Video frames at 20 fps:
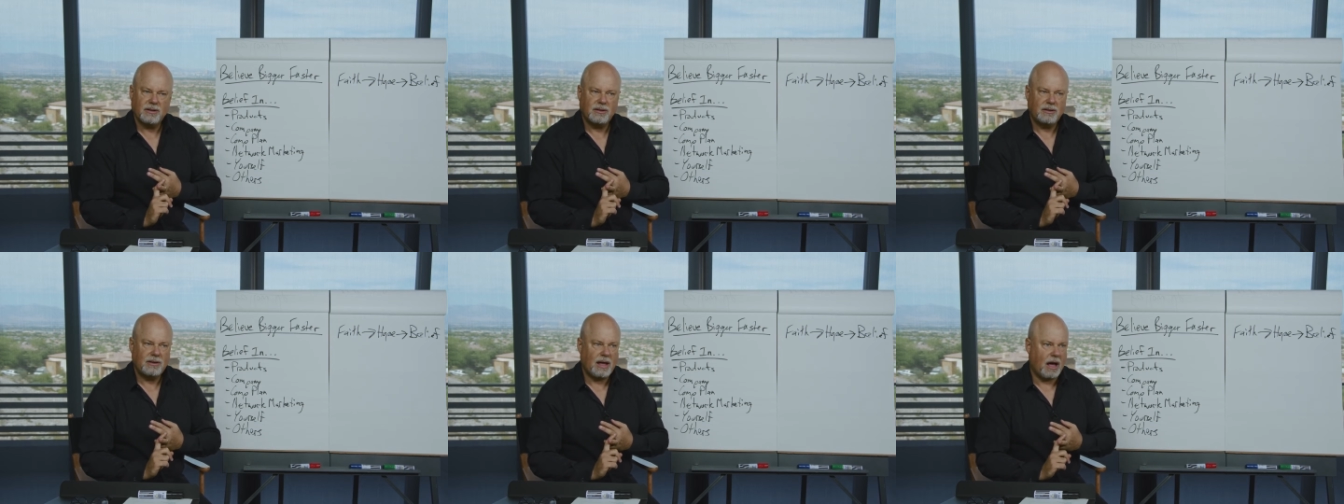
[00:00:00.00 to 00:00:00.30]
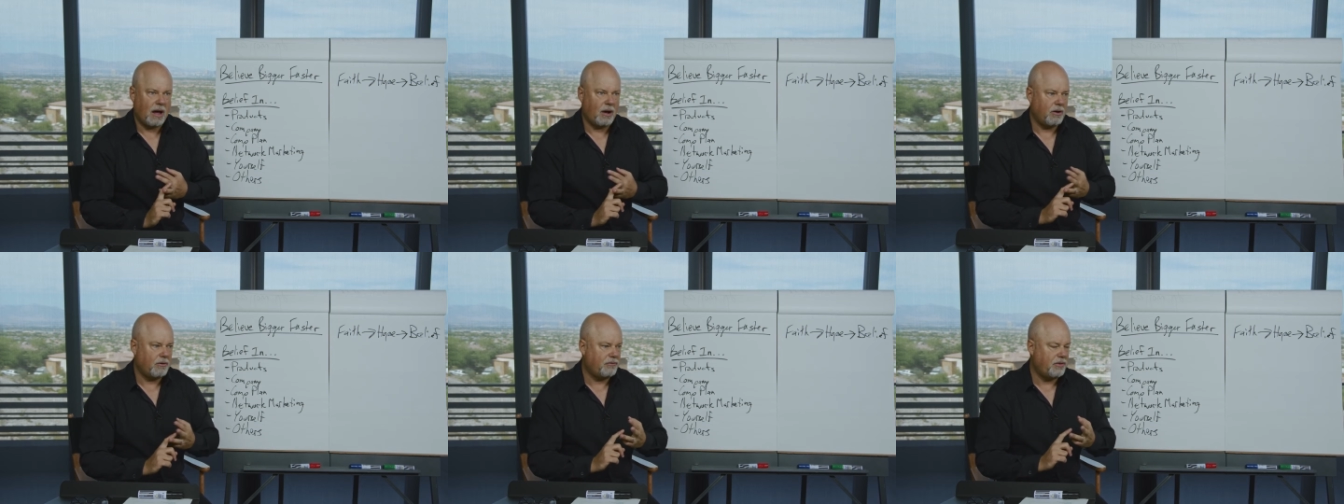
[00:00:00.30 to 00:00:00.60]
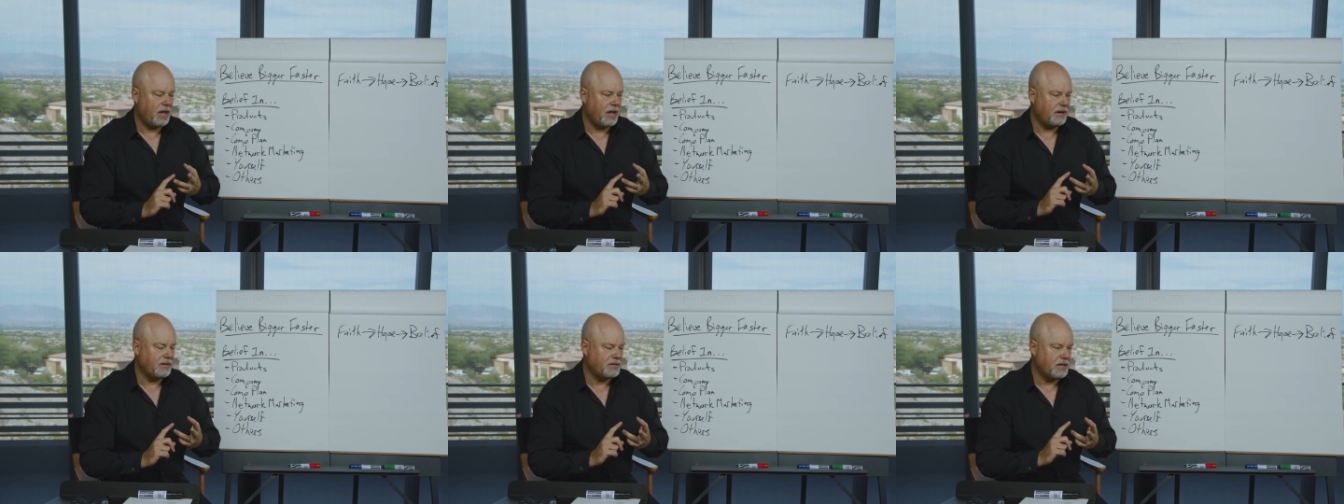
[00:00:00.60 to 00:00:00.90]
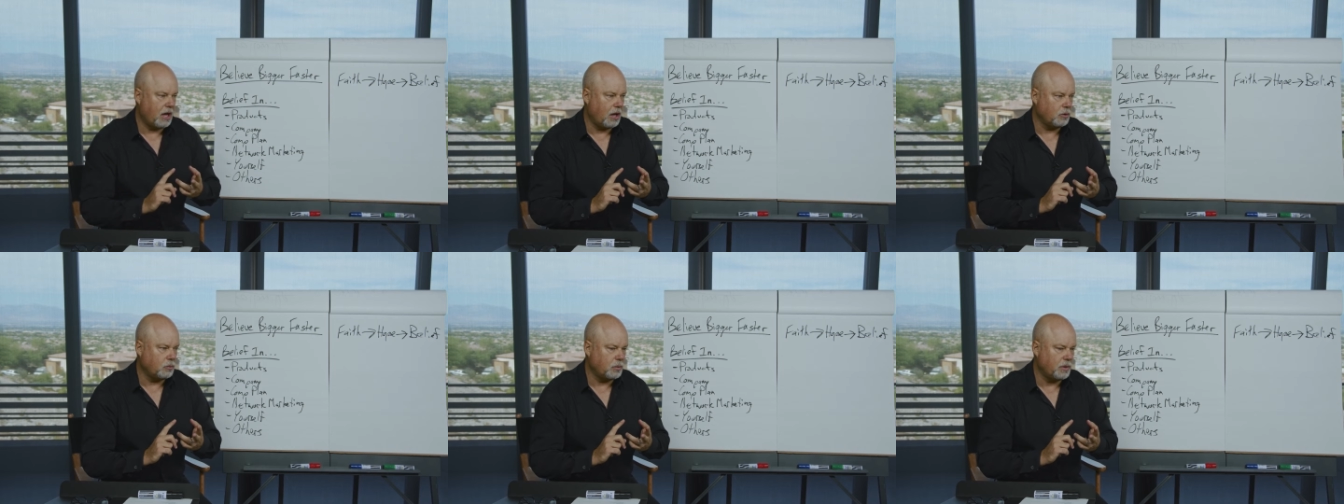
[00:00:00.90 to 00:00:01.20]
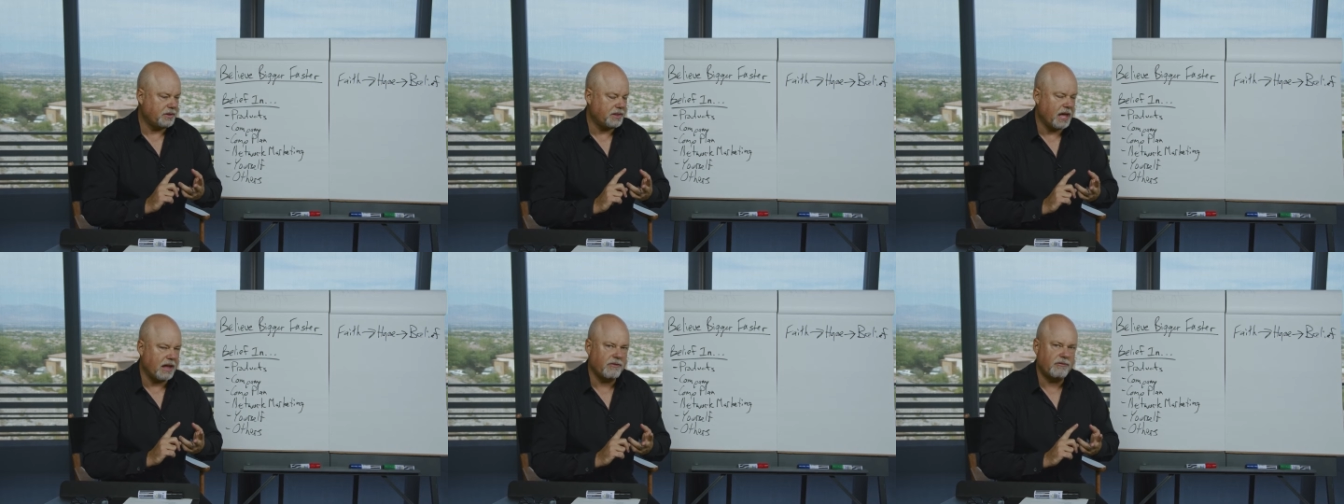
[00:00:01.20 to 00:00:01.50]
How have they dealt
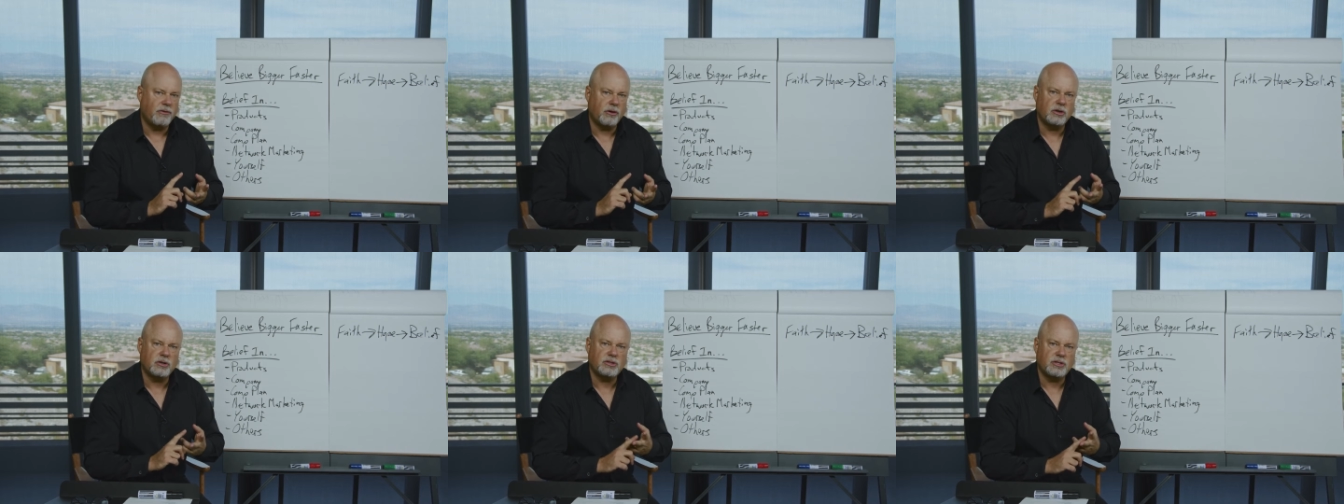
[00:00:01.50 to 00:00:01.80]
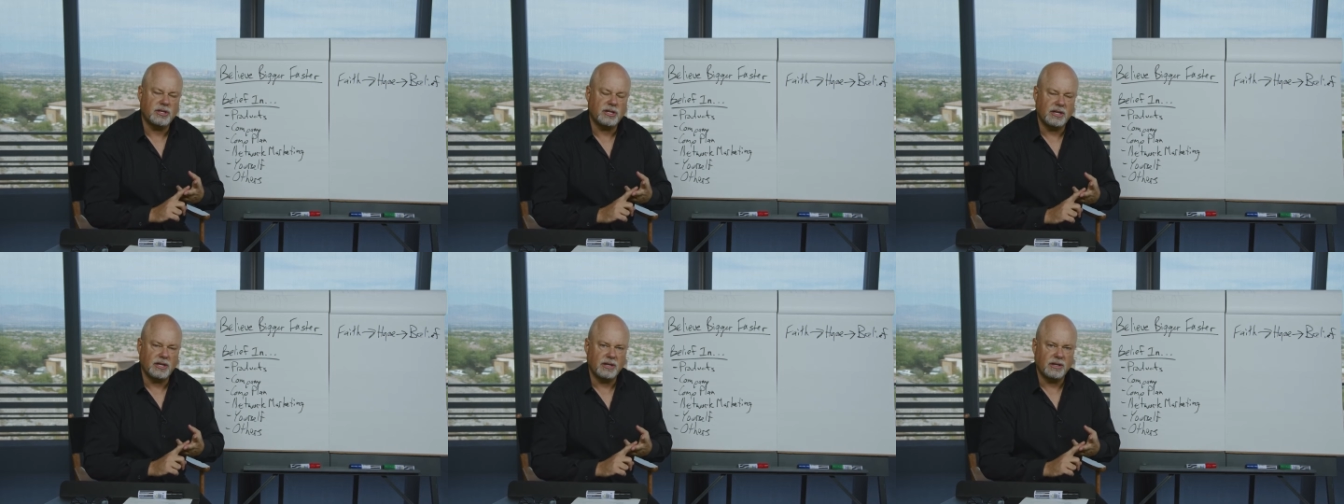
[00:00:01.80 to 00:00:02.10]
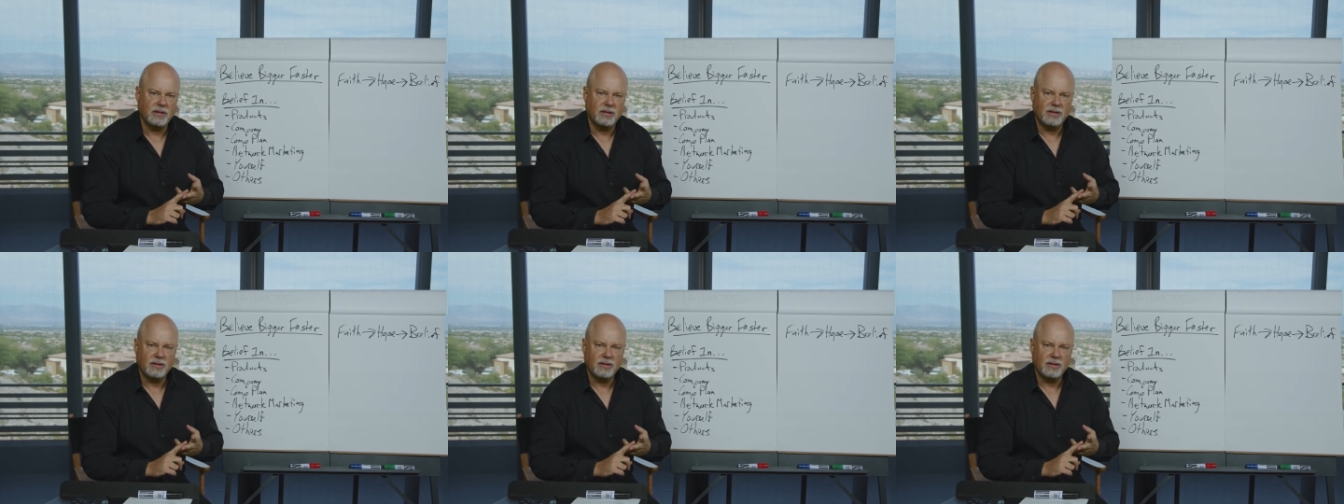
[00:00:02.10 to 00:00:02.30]
with adversity?